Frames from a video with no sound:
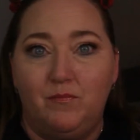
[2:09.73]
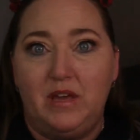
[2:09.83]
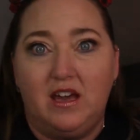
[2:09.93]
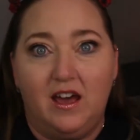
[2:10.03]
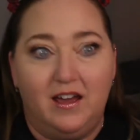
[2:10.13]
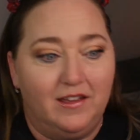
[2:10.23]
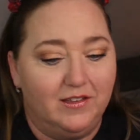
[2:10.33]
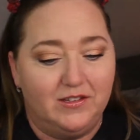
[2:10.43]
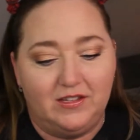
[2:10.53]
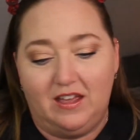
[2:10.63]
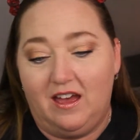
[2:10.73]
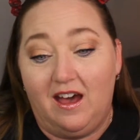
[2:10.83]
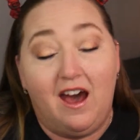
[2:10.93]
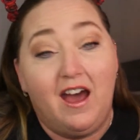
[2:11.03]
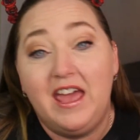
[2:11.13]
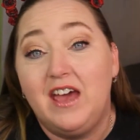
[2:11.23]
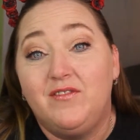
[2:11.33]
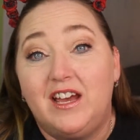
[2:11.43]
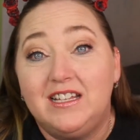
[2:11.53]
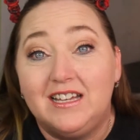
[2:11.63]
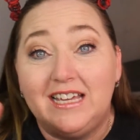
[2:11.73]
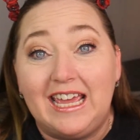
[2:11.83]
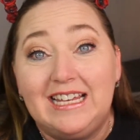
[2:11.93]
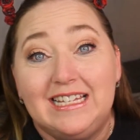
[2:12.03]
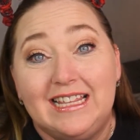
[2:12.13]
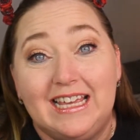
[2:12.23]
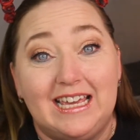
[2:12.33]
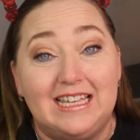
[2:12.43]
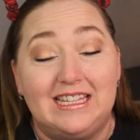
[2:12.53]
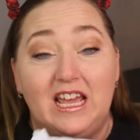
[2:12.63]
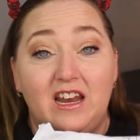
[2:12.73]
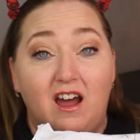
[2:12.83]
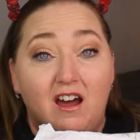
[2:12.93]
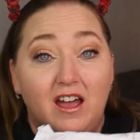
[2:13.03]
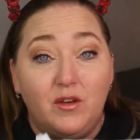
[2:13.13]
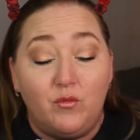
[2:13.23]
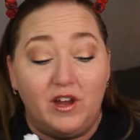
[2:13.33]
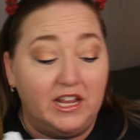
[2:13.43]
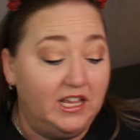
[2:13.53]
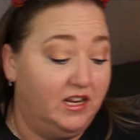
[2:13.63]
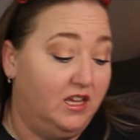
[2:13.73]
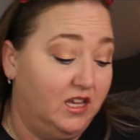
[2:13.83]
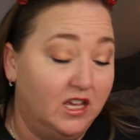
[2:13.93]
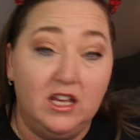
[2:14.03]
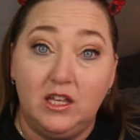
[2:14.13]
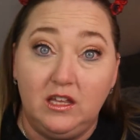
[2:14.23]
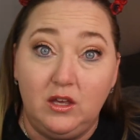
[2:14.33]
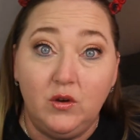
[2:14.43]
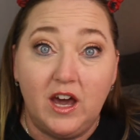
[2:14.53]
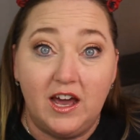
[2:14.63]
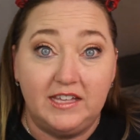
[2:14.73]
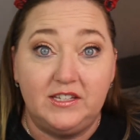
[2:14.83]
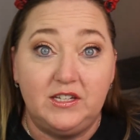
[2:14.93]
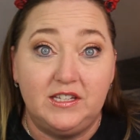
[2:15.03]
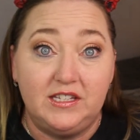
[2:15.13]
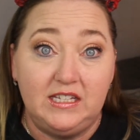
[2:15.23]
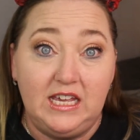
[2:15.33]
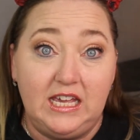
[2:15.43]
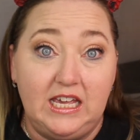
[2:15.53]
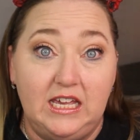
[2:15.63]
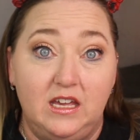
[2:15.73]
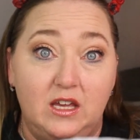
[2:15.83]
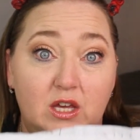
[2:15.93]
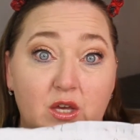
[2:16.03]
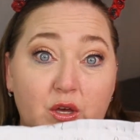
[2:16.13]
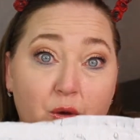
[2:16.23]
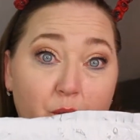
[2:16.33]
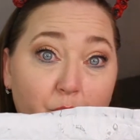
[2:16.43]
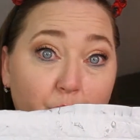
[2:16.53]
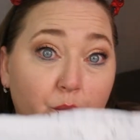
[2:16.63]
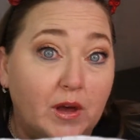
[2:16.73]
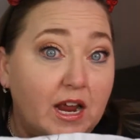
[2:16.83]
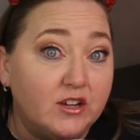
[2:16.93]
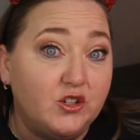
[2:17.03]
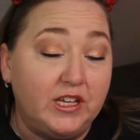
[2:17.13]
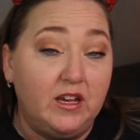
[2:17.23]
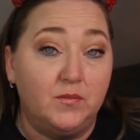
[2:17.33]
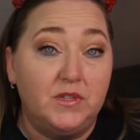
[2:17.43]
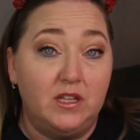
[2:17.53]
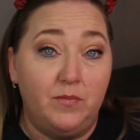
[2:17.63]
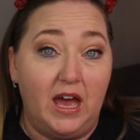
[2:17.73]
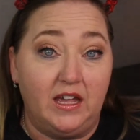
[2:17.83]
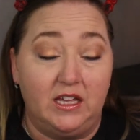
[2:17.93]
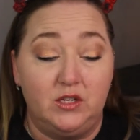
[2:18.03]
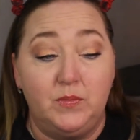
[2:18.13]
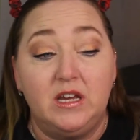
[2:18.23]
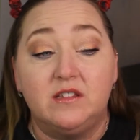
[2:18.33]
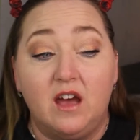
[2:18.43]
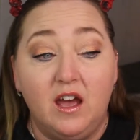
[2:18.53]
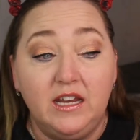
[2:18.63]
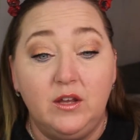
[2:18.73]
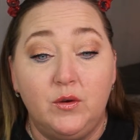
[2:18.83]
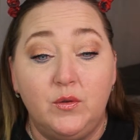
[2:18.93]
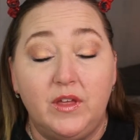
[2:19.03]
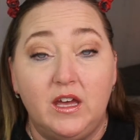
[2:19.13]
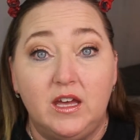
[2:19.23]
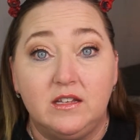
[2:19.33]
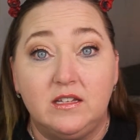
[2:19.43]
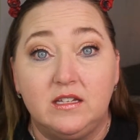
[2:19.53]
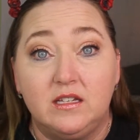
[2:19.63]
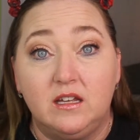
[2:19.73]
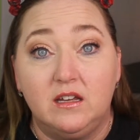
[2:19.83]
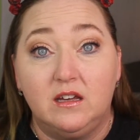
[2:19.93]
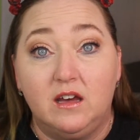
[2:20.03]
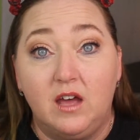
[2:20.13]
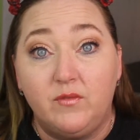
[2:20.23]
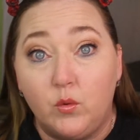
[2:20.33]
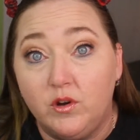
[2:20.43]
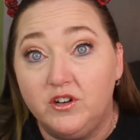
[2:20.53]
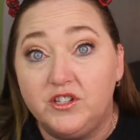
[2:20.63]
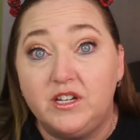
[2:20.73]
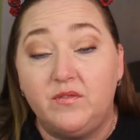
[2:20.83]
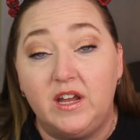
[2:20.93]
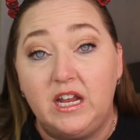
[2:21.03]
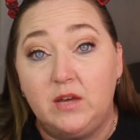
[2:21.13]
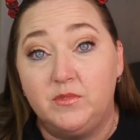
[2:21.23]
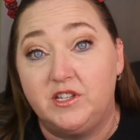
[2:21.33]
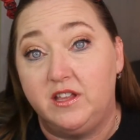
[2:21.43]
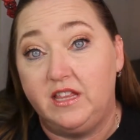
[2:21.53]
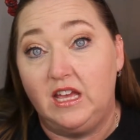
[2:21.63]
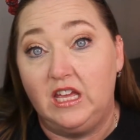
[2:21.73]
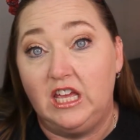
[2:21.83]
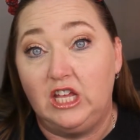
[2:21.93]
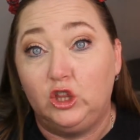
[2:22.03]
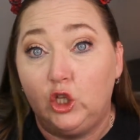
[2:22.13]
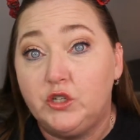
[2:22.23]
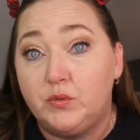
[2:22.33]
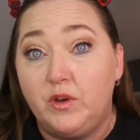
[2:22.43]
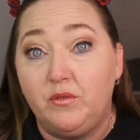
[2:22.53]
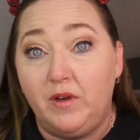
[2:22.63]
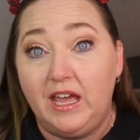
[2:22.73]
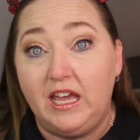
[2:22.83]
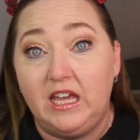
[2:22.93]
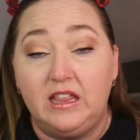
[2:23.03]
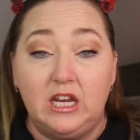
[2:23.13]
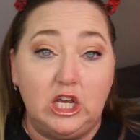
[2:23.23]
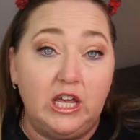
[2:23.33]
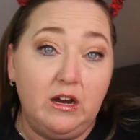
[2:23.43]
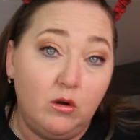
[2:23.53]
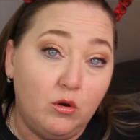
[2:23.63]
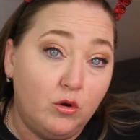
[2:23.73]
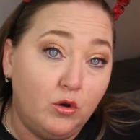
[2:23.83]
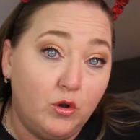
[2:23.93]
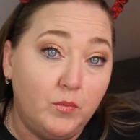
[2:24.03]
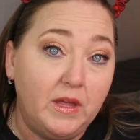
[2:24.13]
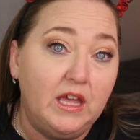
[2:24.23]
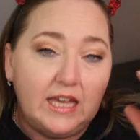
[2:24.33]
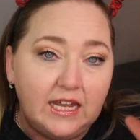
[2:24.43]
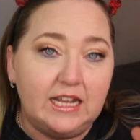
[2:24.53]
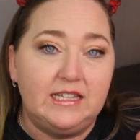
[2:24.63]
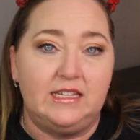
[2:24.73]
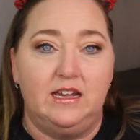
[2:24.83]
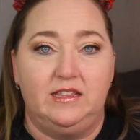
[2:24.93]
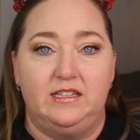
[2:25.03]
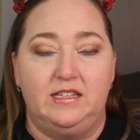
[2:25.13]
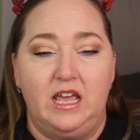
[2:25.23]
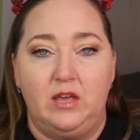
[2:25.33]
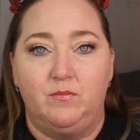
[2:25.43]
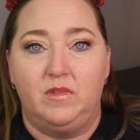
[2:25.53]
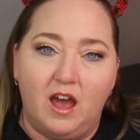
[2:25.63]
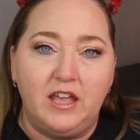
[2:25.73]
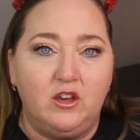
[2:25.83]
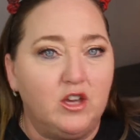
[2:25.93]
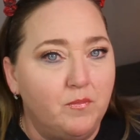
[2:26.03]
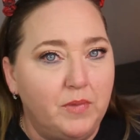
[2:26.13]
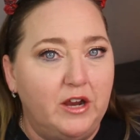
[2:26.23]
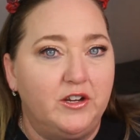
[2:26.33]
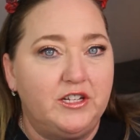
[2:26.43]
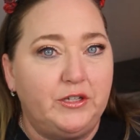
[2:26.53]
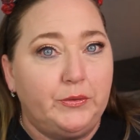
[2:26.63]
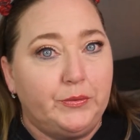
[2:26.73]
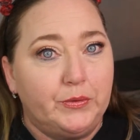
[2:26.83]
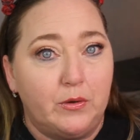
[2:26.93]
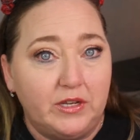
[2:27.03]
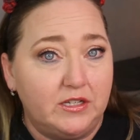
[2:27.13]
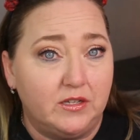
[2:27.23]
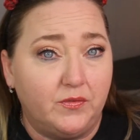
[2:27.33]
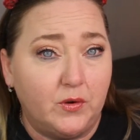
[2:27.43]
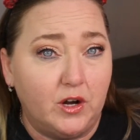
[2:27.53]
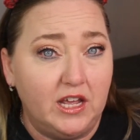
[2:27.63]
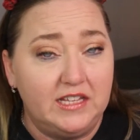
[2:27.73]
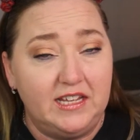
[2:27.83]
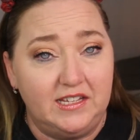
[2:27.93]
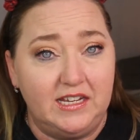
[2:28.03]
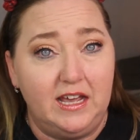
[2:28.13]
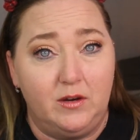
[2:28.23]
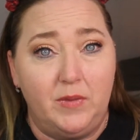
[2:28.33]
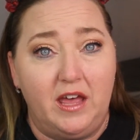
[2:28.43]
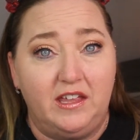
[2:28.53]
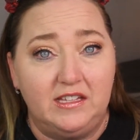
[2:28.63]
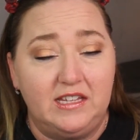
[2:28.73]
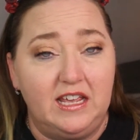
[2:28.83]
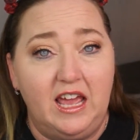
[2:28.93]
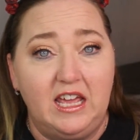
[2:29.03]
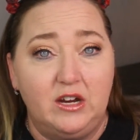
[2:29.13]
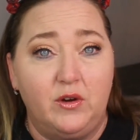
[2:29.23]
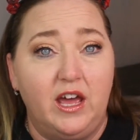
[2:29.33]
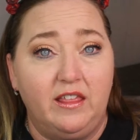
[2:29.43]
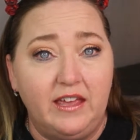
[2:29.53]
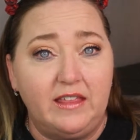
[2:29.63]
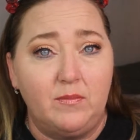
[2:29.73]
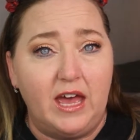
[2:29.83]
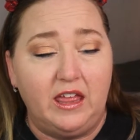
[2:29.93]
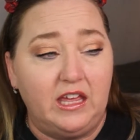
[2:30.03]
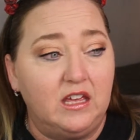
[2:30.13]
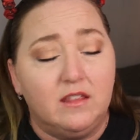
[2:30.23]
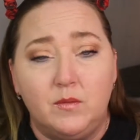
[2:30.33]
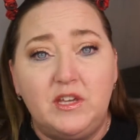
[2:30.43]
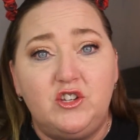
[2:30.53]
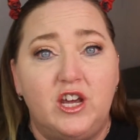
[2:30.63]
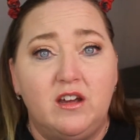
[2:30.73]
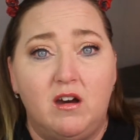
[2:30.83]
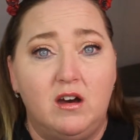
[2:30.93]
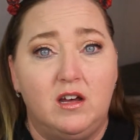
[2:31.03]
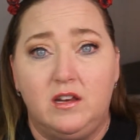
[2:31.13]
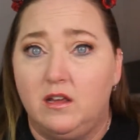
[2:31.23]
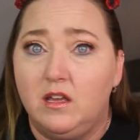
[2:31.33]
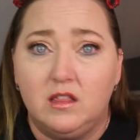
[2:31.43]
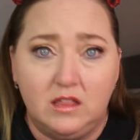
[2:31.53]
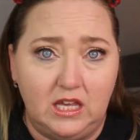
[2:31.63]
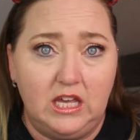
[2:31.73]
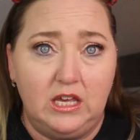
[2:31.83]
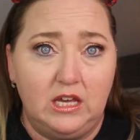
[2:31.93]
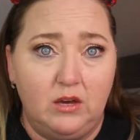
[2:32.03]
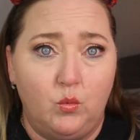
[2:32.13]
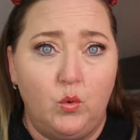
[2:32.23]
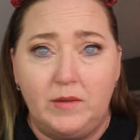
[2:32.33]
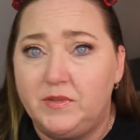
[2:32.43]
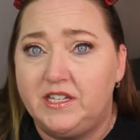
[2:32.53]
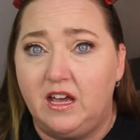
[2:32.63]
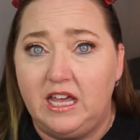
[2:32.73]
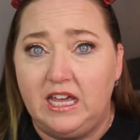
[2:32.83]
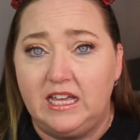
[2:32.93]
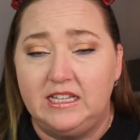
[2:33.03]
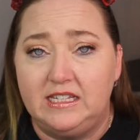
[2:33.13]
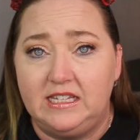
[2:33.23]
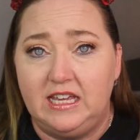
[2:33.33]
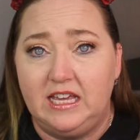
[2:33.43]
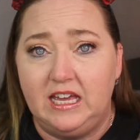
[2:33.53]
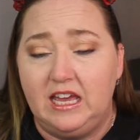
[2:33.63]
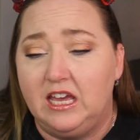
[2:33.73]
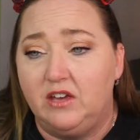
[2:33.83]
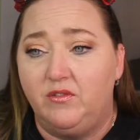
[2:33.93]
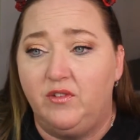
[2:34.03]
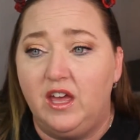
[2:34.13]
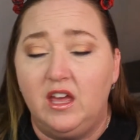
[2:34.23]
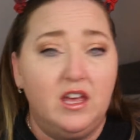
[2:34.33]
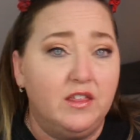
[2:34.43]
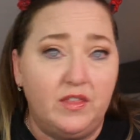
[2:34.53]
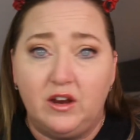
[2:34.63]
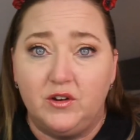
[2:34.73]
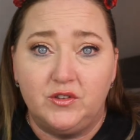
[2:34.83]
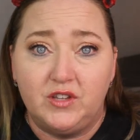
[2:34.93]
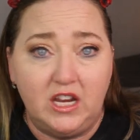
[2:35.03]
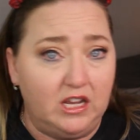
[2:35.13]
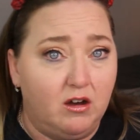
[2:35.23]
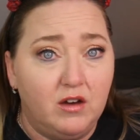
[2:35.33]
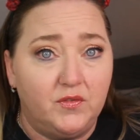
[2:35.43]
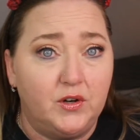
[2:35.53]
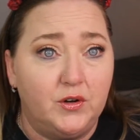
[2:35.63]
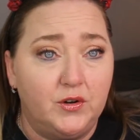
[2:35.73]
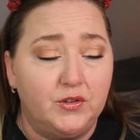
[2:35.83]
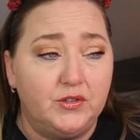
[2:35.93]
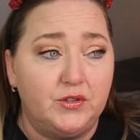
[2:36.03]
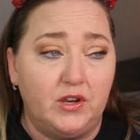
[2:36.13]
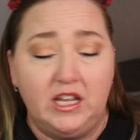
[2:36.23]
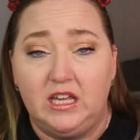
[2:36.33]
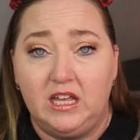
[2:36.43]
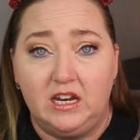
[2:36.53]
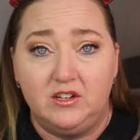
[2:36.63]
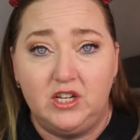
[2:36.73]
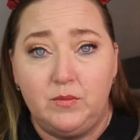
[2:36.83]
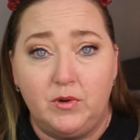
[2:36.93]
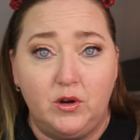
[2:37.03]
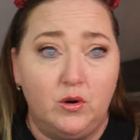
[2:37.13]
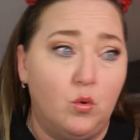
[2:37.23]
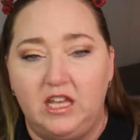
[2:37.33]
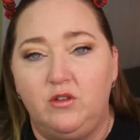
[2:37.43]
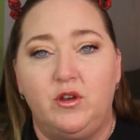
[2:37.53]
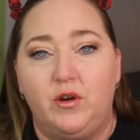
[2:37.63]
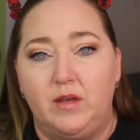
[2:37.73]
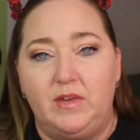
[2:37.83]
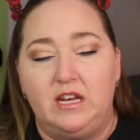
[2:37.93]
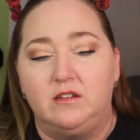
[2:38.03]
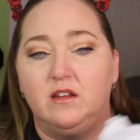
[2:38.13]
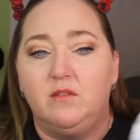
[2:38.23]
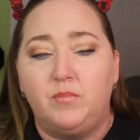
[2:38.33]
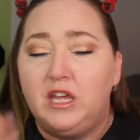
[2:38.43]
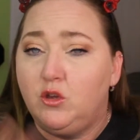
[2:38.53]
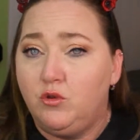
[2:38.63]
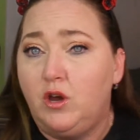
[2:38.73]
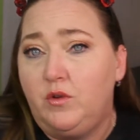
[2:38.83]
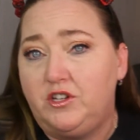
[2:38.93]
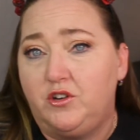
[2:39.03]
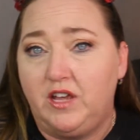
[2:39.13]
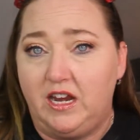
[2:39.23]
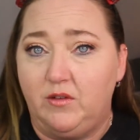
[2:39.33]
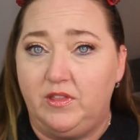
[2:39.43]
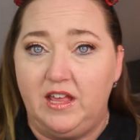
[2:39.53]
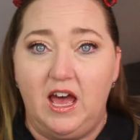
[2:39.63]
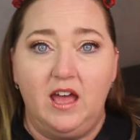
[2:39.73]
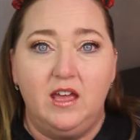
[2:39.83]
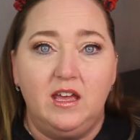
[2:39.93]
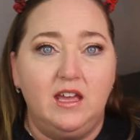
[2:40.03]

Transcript: because I have not dug into these and I wanted you guys to see what actually comes in the package, because I know that I've ordered stuff on Amazon that it looks one way and then you get it home and it's not the same. I could compare it to going to Sephora and testing out a palette and saying, hey, I like that palette. Let me check on the website and see if there's any offers so I could get it cheaper. You know what I mean. But you know what you're getting with that.